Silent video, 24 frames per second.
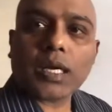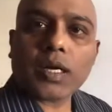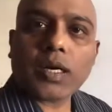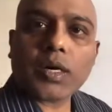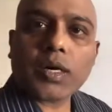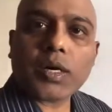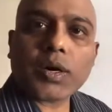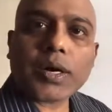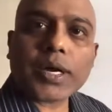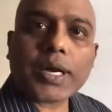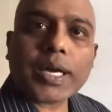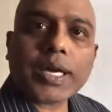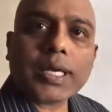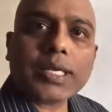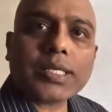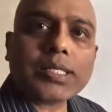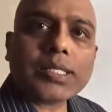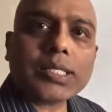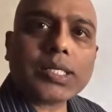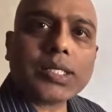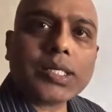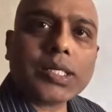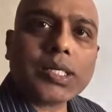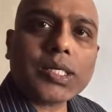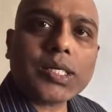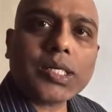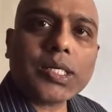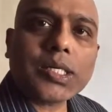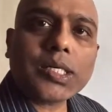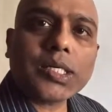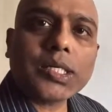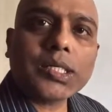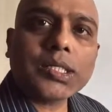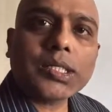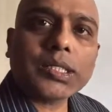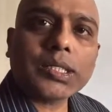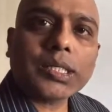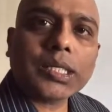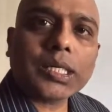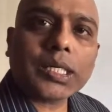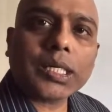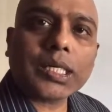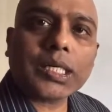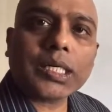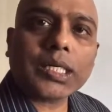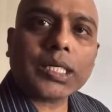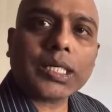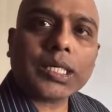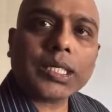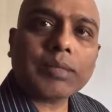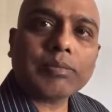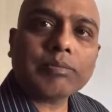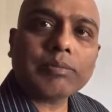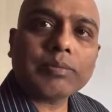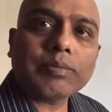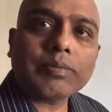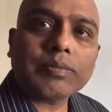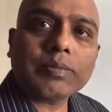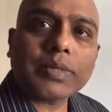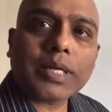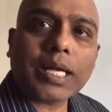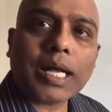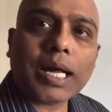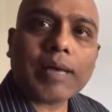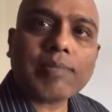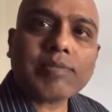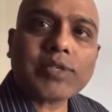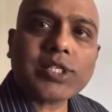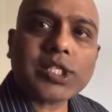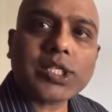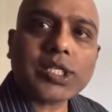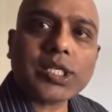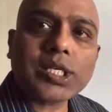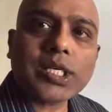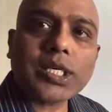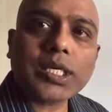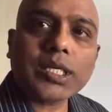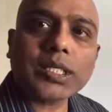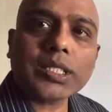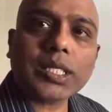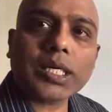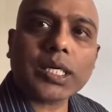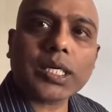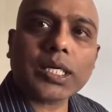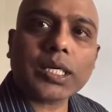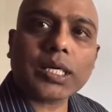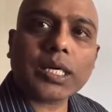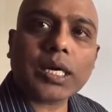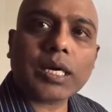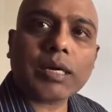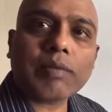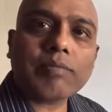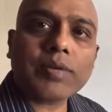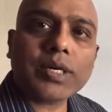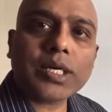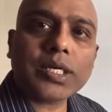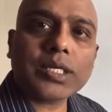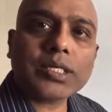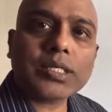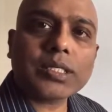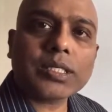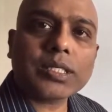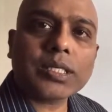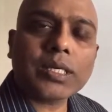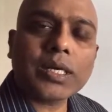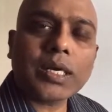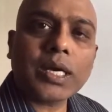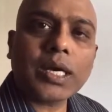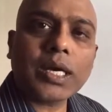Okay, so I'm seeing the comments.